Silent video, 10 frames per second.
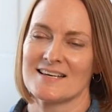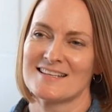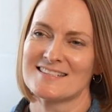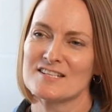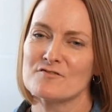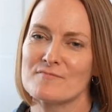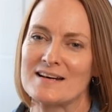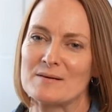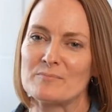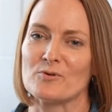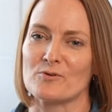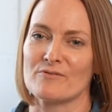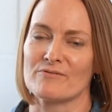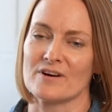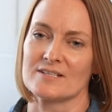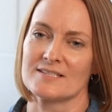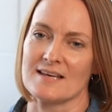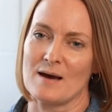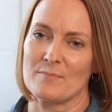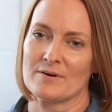This is a really important first
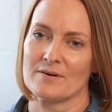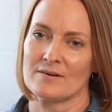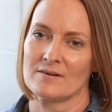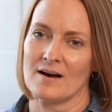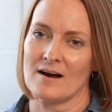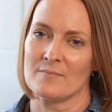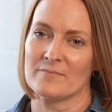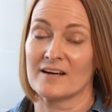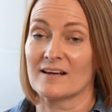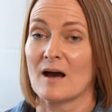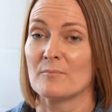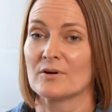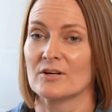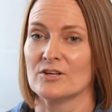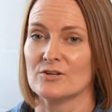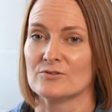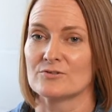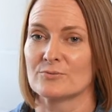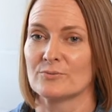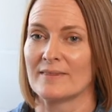step that a couple can
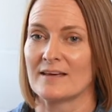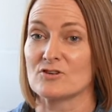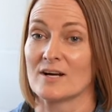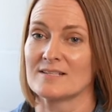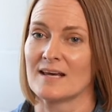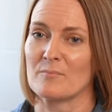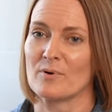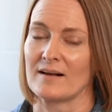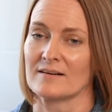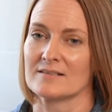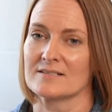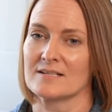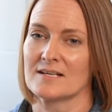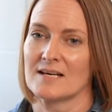use when they're trying to get pregnant.